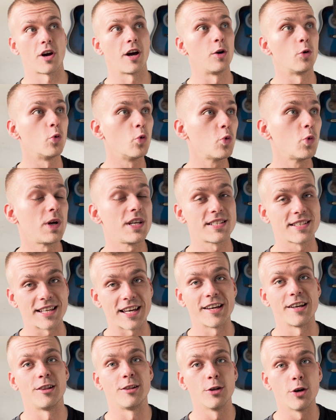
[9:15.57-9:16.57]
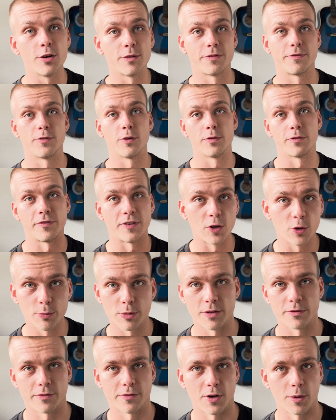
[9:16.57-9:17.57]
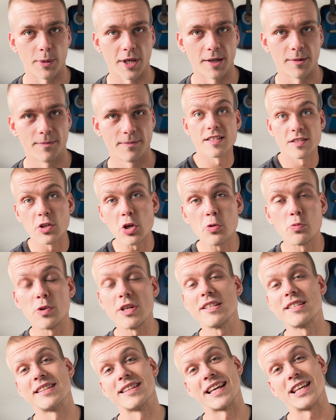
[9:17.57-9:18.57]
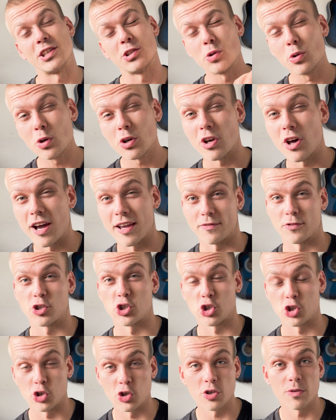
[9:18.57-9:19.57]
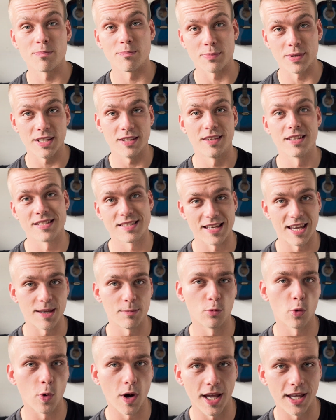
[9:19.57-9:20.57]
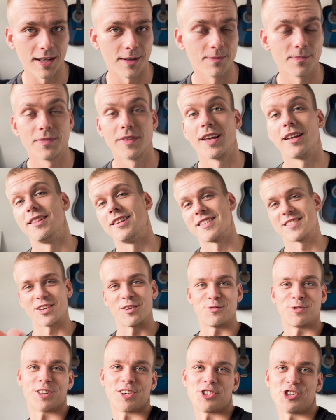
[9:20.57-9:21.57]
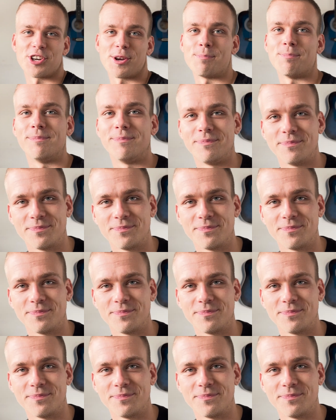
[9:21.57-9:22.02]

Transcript: I always get a lot of fulfillment from it, and there's no reason that your life shouldn't be the same way. Let's go to the gym.